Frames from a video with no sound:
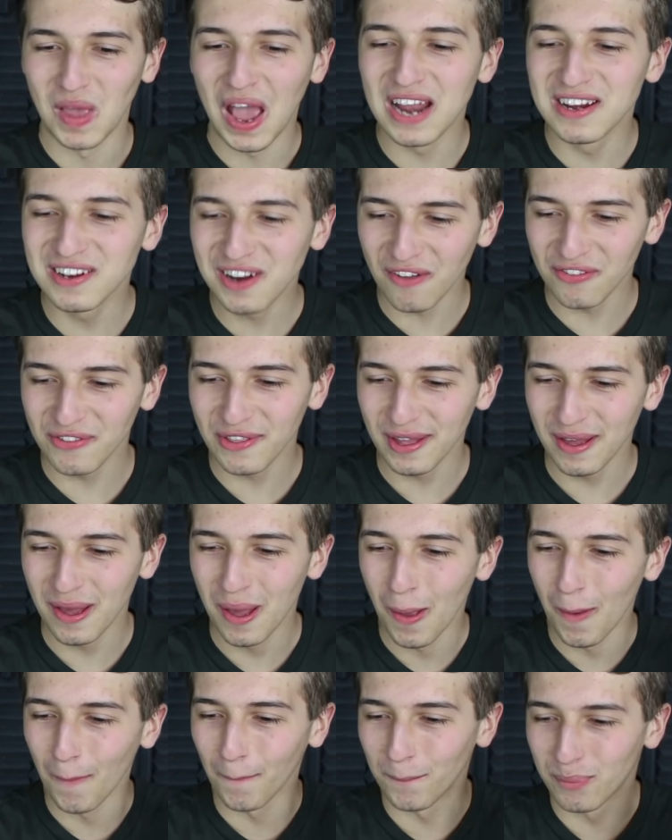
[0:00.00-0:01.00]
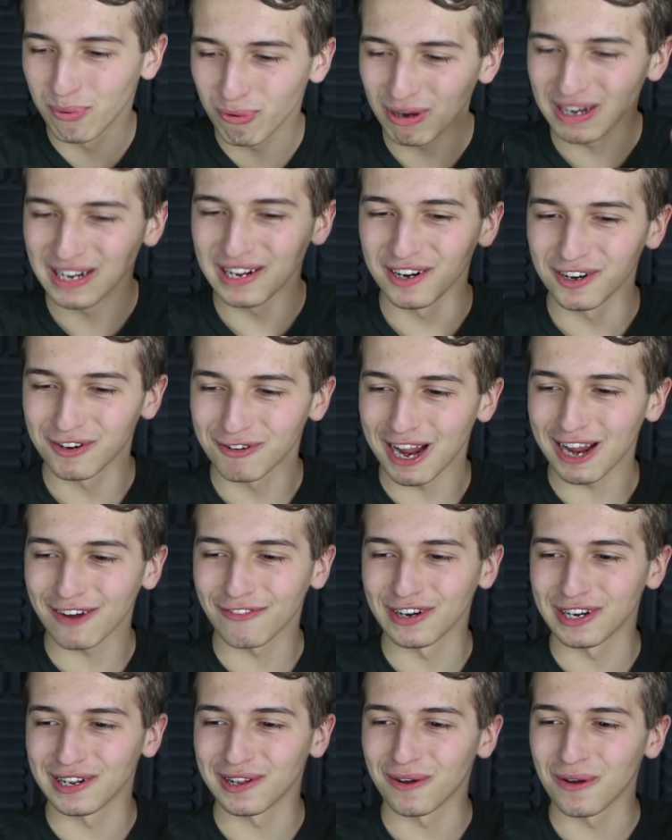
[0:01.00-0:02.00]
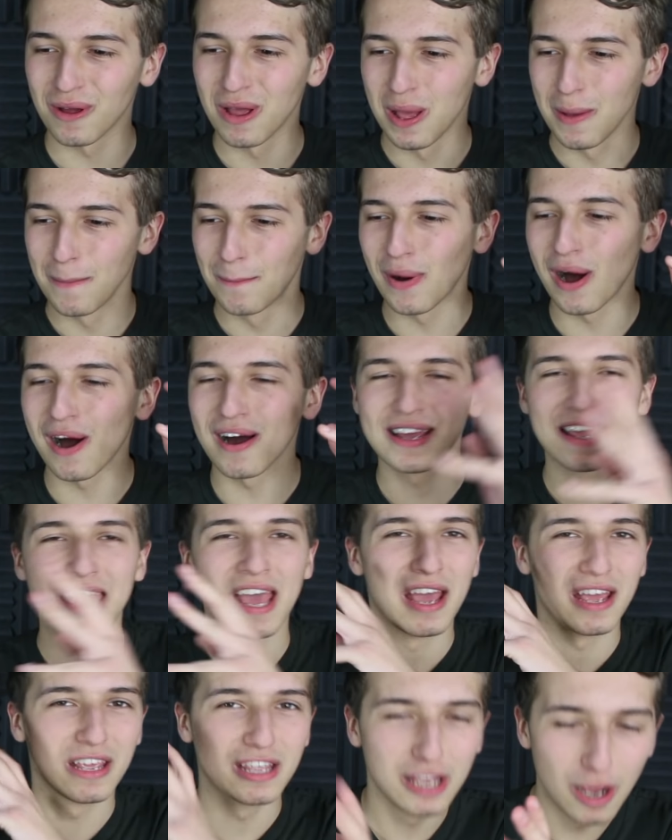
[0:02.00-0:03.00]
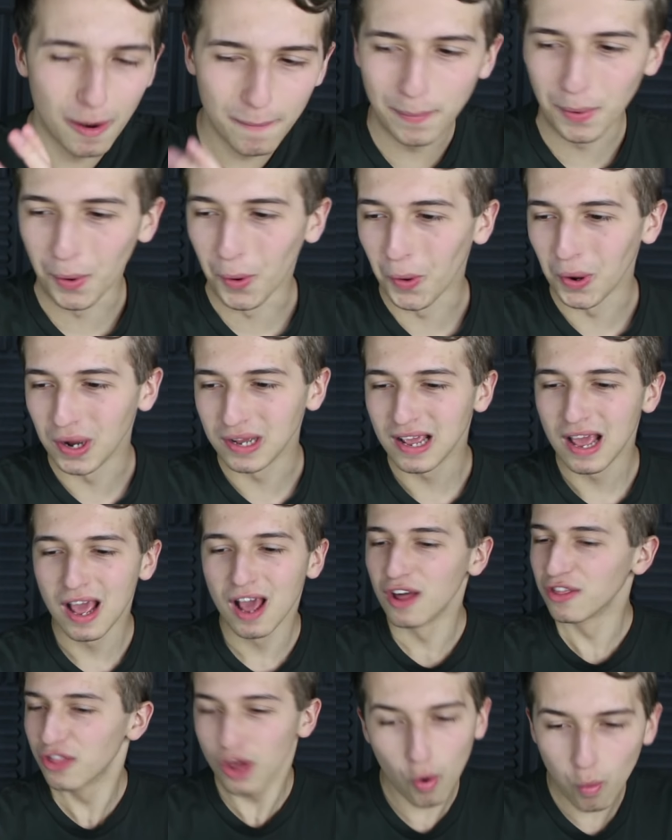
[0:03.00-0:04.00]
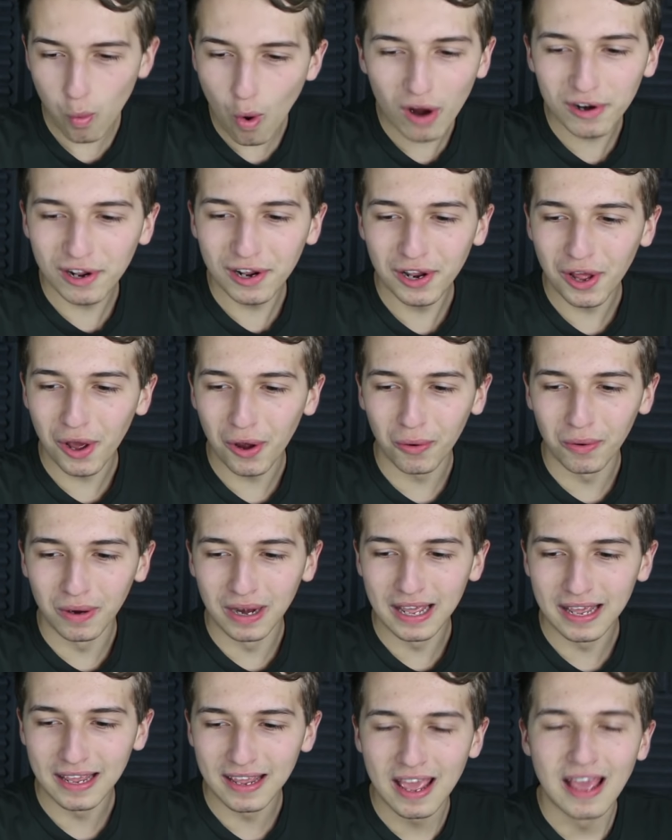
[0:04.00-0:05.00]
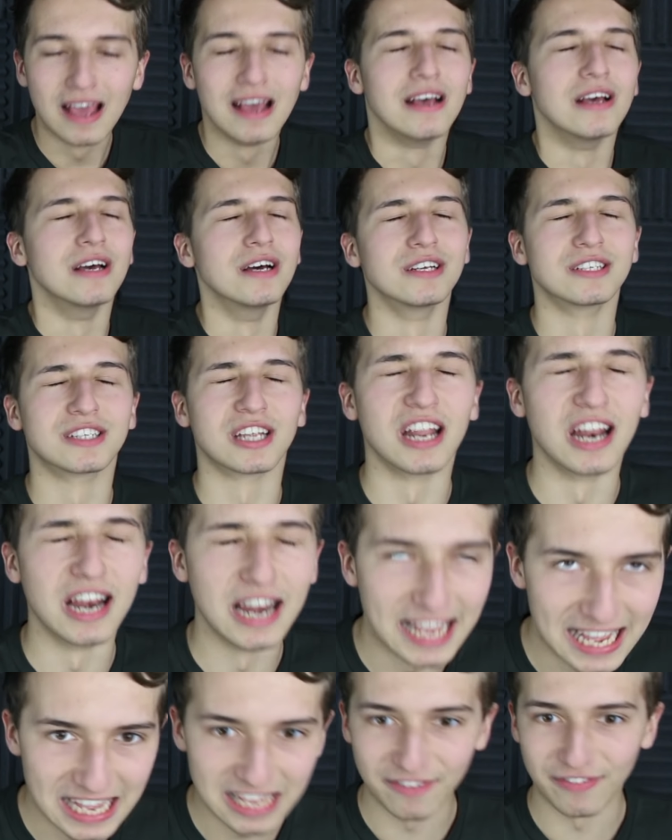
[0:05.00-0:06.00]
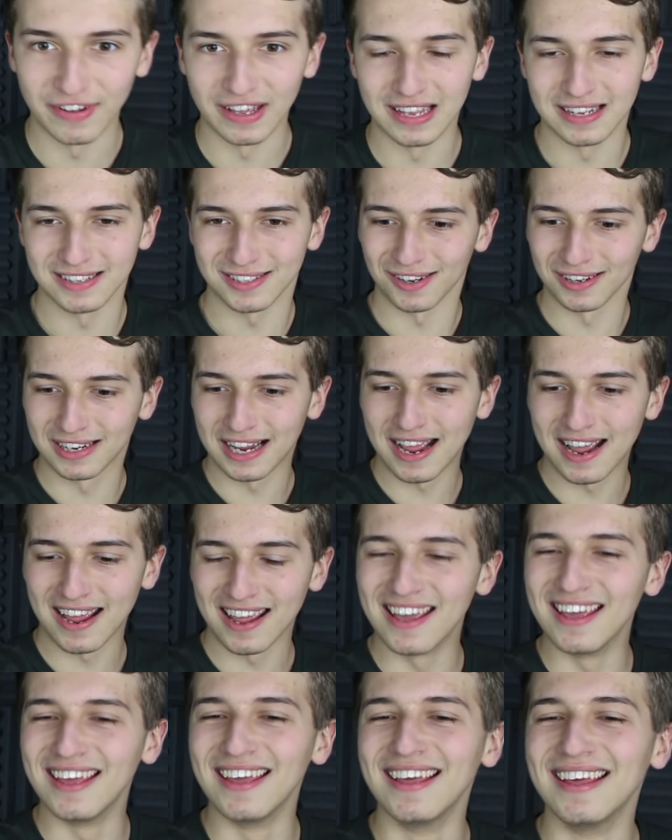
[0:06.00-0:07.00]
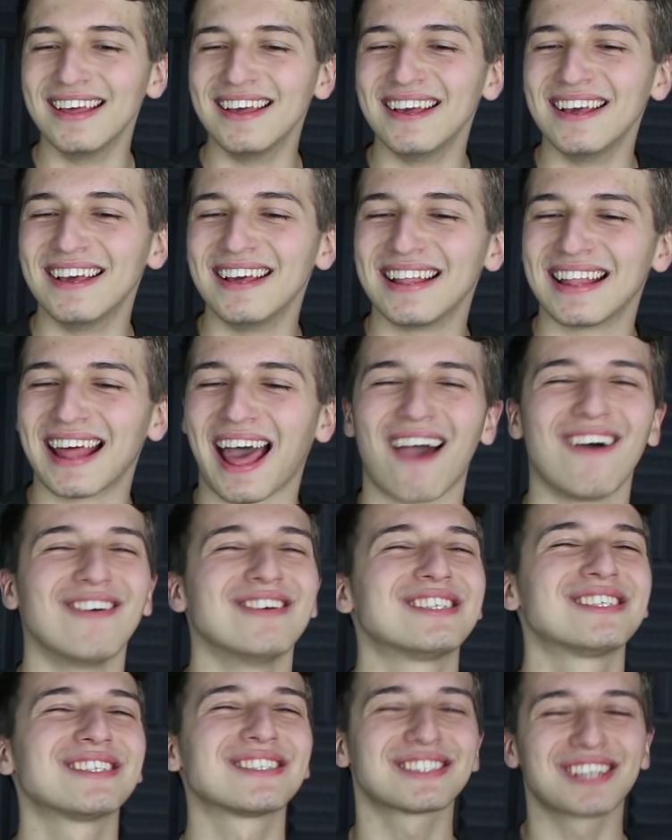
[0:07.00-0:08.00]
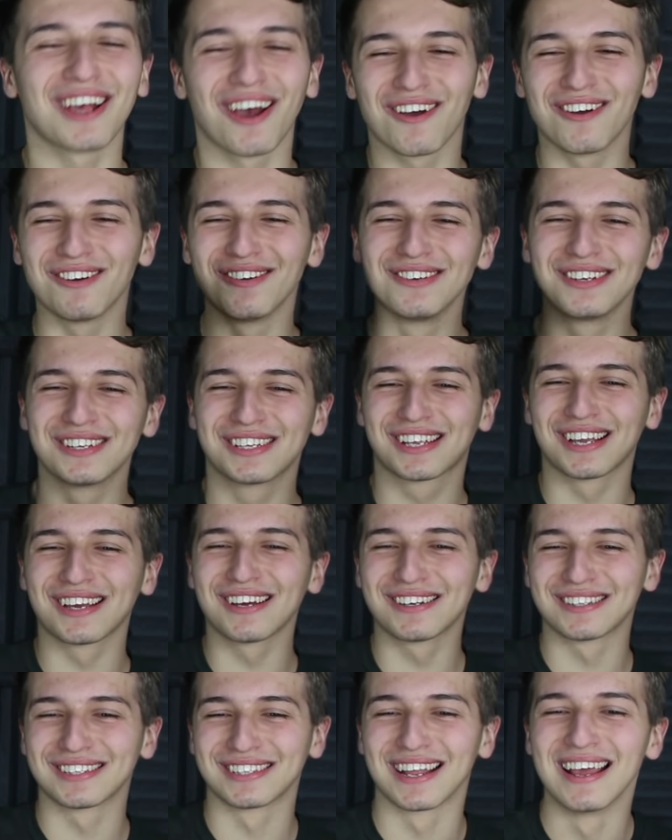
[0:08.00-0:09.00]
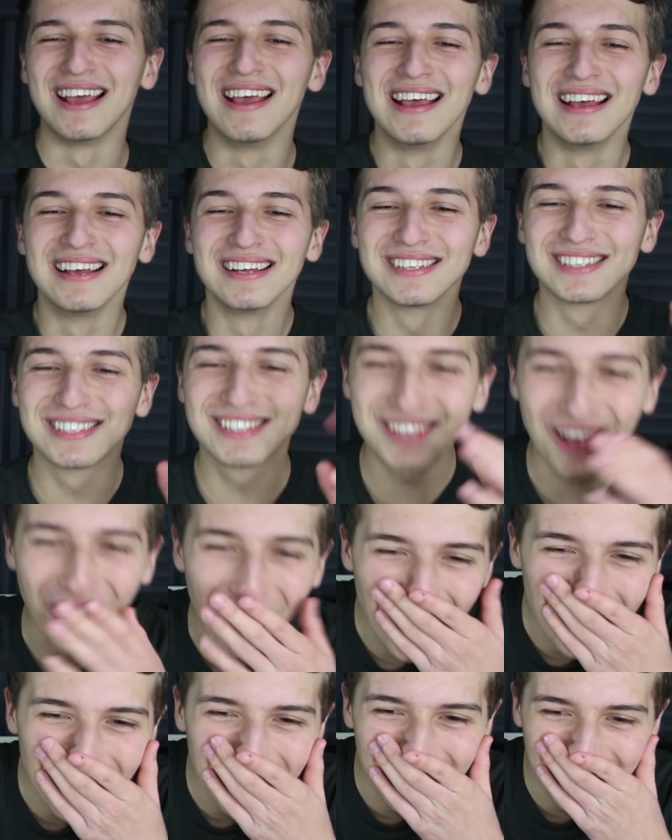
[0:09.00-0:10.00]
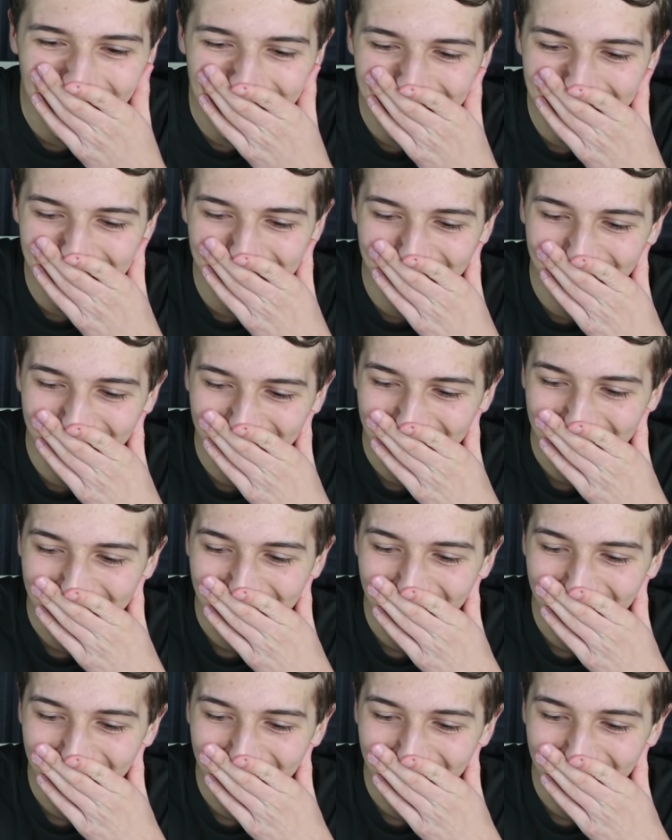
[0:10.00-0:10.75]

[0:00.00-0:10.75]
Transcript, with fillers: Another brilliant crack video by your boy, the one and only Sleeveys, okay? That was so good. So good.